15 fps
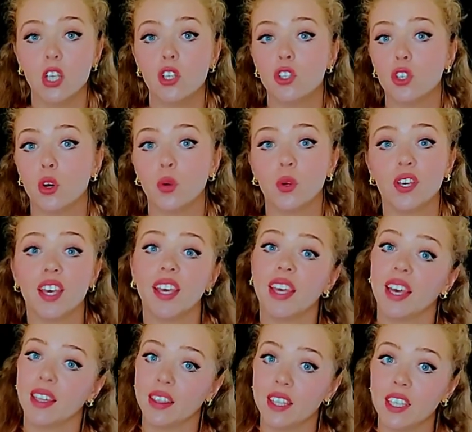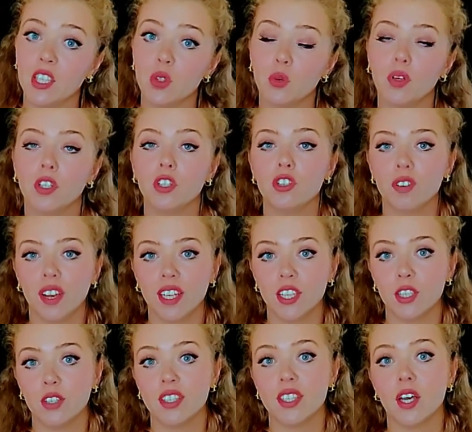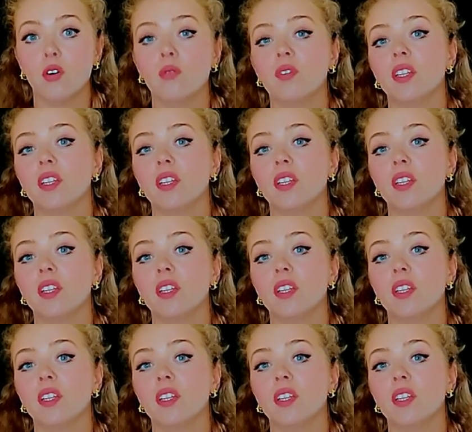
So you can get this one, try it yourself,